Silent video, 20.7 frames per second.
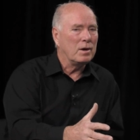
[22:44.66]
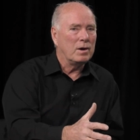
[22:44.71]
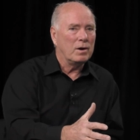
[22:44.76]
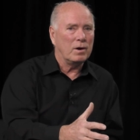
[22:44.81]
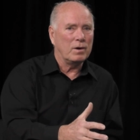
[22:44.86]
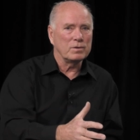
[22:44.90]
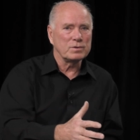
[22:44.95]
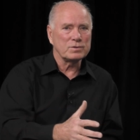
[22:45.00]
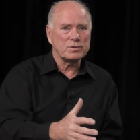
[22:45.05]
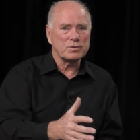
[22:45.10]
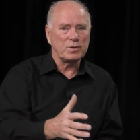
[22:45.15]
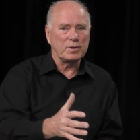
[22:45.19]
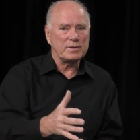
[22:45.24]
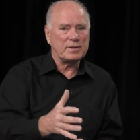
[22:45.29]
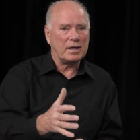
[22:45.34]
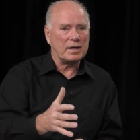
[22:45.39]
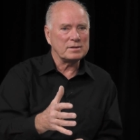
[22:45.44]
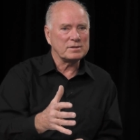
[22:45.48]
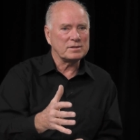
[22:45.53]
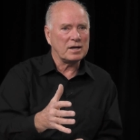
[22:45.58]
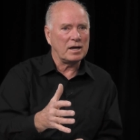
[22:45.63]
Also, at
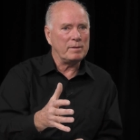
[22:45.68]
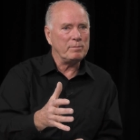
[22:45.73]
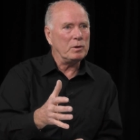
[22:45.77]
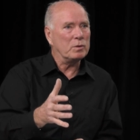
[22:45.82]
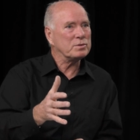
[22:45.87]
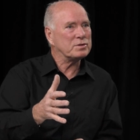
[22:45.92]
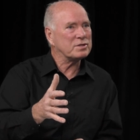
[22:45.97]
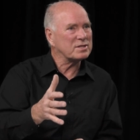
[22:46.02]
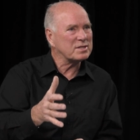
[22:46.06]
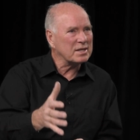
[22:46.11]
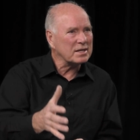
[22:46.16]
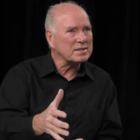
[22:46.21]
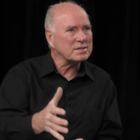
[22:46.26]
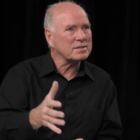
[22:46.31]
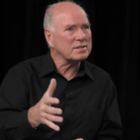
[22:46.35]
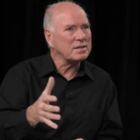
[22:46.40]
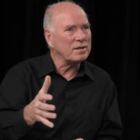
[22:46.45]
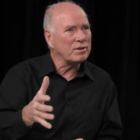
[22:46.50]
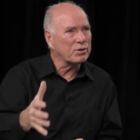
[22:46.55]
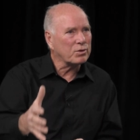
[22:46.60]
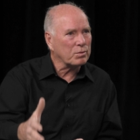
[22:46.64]
that time, it was
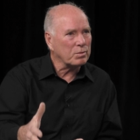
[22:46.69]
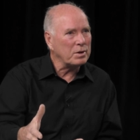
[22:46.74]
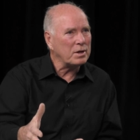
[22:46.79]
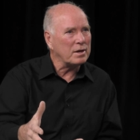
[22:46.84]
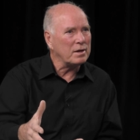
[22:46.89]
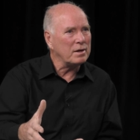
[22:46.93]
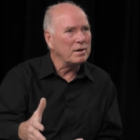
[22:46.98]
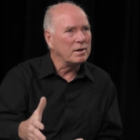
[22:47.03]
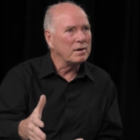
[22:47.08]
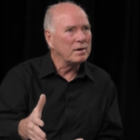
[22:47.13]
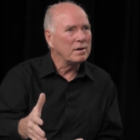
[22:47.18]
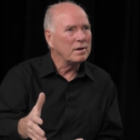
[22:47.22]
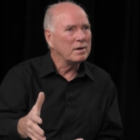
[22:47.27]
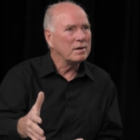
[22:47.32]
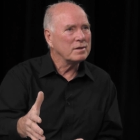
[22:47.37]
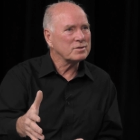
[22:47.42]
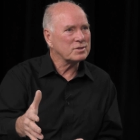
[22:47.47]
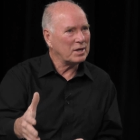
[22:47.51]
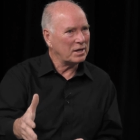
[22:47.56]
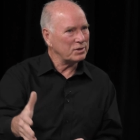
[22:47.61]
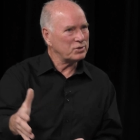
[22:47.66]
63
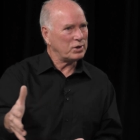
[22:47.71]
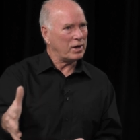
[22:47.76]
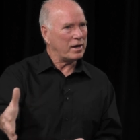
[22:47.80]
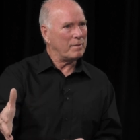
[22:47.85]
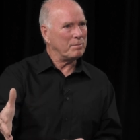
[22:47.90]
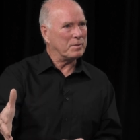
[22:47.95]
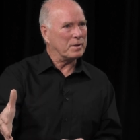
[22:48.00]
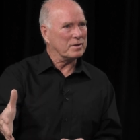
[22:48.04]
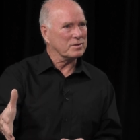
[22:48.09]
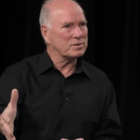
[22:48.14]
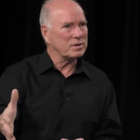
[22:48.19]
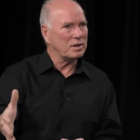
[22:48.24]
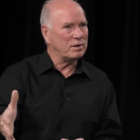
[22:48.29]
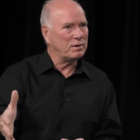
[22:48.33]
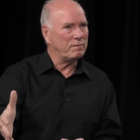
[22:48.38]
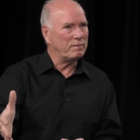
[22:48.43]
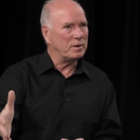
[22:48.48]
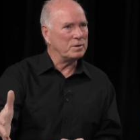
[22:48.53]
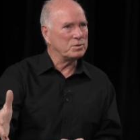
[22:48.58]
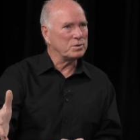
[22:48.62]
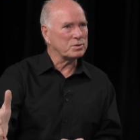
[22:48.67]
state champions,
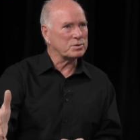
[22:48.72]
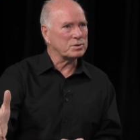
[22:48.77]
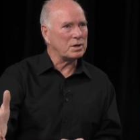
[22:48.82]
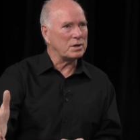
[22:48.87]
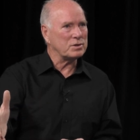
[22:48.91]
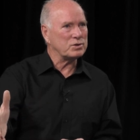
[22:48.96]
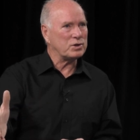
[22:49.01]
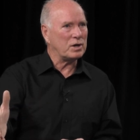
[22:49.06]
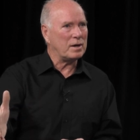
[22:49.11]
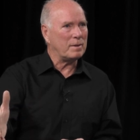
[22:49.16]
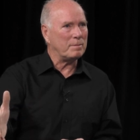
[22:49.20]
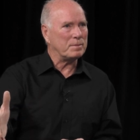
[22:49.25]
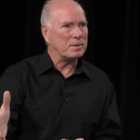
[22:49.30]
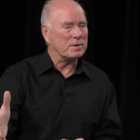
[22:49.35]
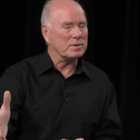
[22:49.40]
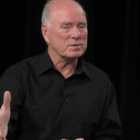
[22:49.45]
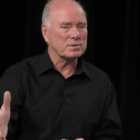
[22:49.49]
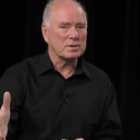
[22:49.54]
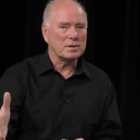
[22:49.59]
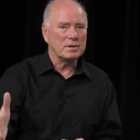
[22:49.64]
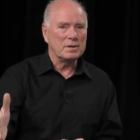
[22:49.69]
individual state
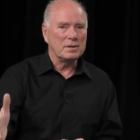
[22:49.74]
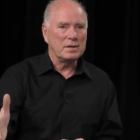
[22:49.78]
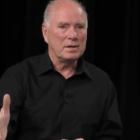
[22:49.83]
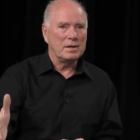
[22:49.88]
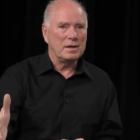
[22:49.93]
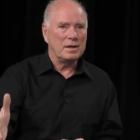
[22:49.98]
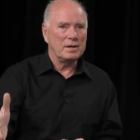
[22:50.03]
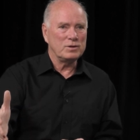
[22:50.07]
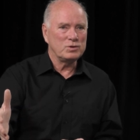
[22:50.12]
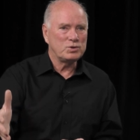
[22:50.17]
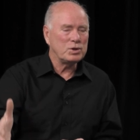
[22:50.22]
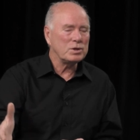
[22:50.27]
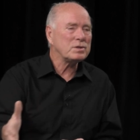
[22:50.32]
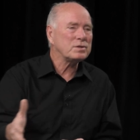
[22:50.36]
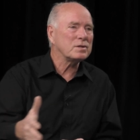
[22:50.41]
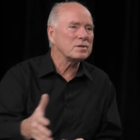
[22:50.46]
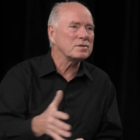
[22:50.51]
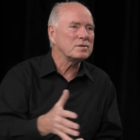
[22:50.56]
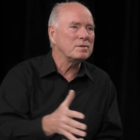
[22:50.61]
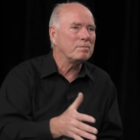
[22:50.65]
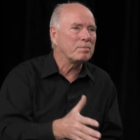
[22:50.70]
champions. And
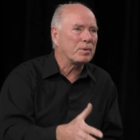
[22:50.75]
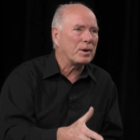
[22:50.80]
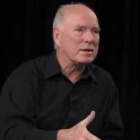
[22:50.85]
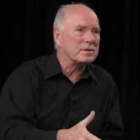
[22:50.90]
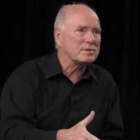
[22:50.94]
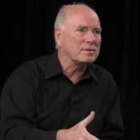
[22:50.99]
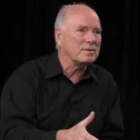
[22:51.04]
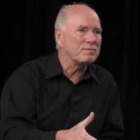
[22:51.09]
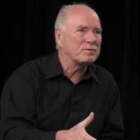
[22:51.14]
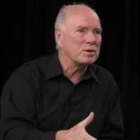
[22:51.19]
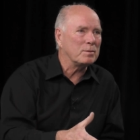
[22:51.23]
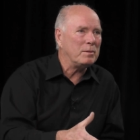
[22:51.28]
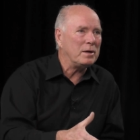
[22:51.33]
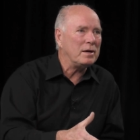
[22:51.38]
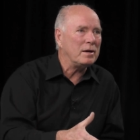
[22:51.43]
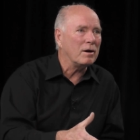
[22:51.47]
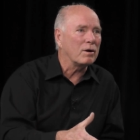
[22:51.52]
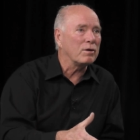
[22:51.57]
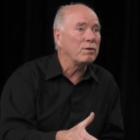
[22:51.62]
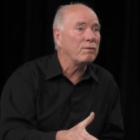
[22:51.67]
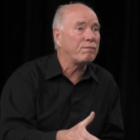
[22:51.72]
just as impressive to
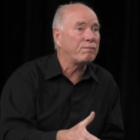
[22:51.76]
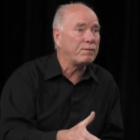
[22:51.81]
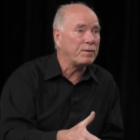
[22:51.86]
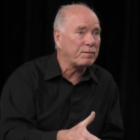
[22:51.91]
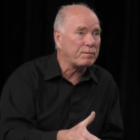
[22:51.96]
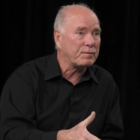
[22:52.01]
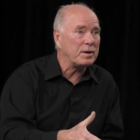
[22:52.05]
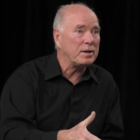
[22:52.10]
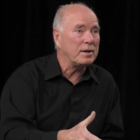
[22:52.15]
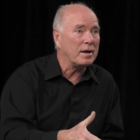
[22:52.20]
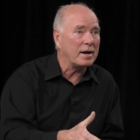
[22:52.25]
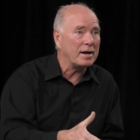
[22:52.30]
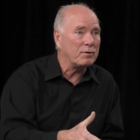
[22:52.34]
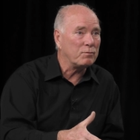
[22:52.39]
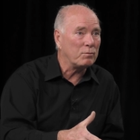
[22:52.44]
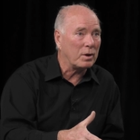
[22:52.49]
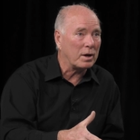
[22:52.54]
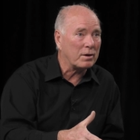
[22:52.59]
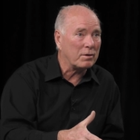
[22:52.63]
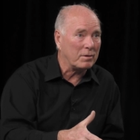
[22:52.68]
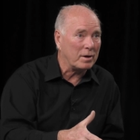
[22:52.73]
me are the 59
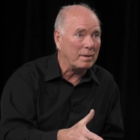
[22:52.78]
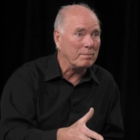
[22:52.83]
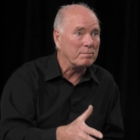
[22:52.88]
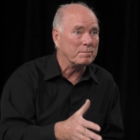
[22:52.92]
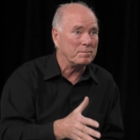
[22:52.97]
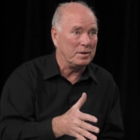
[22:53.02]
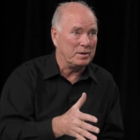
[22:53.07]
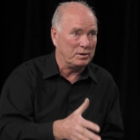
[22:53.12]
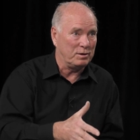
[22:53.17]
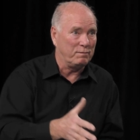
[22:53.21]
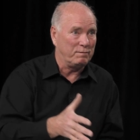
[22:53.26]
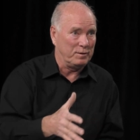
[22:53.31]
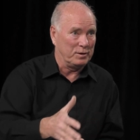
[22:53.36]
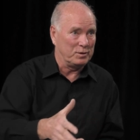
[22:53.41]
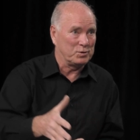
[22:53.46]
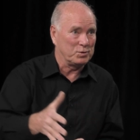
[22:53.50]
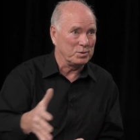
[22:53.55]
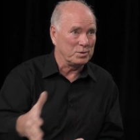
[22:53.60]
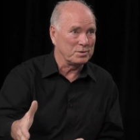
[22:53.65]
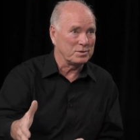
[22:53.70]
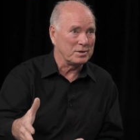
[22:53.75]
runner up
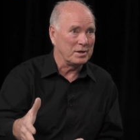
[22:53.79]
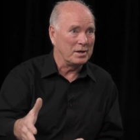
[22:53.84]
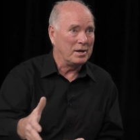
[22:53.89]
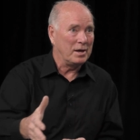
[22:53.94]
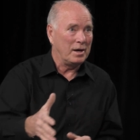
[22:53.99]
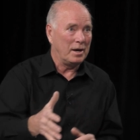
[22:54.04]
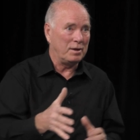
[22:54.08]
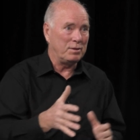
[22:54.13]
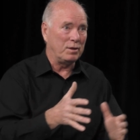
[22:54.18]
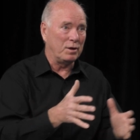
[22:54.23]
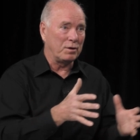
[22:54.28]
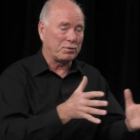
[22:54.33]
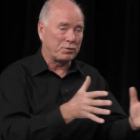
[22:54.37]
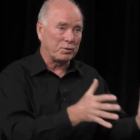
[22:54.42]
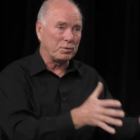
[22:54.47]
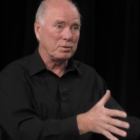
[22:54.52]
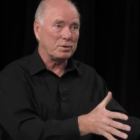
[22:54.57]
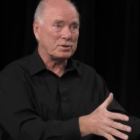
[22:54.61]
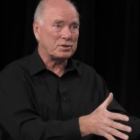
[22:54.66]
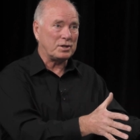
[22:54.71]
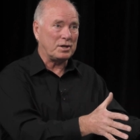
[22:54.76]
individuals mm-hmm. and the
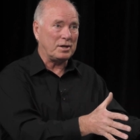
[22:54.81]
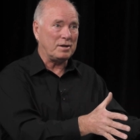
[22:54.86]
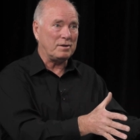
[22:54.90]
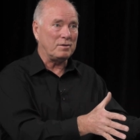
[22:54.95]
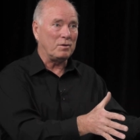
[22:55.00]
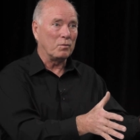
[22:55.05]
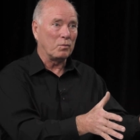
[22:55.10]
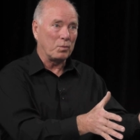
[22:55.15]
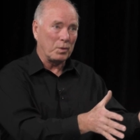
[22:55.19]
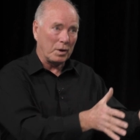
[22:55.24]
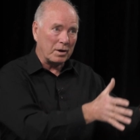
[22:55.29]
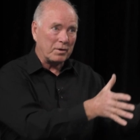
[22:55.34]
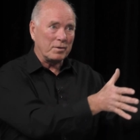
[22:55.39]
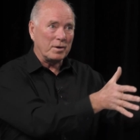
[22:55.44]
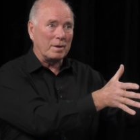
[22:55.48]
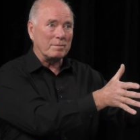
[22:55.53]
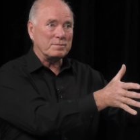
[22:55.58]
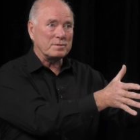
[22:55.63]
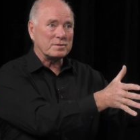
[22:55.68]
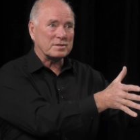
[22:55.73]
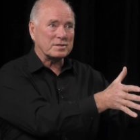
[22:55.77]
13 runner
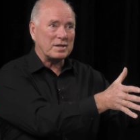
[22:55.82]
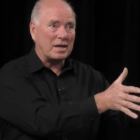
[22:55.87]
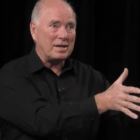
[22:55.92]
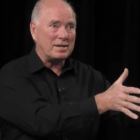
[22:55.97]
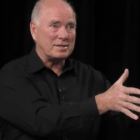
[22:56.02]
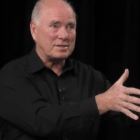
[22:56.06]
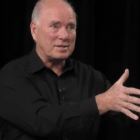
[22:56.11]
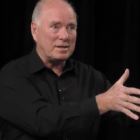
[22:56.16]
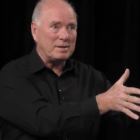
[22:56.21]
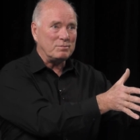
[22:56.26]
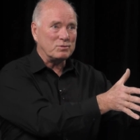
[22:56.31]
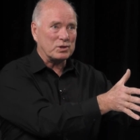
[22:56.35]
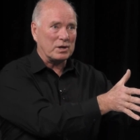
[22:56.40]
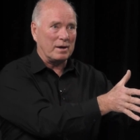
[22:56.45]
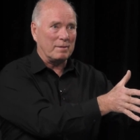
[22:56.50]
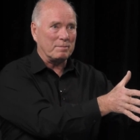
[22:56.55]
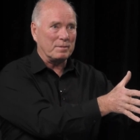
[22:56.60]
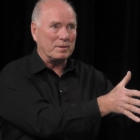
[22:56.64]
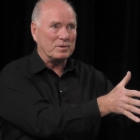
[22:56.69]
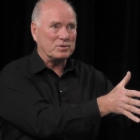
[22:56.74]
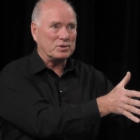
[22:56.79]
up state team
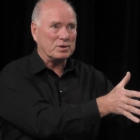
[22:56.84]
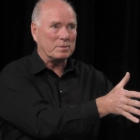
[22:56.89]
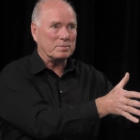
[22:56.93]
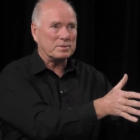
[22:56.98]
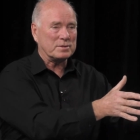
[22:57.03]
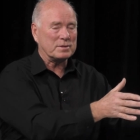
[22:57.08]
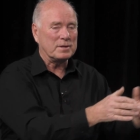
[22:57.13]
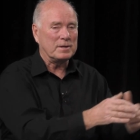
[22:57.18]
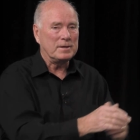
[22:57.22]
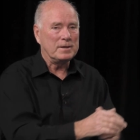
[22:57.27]
championships.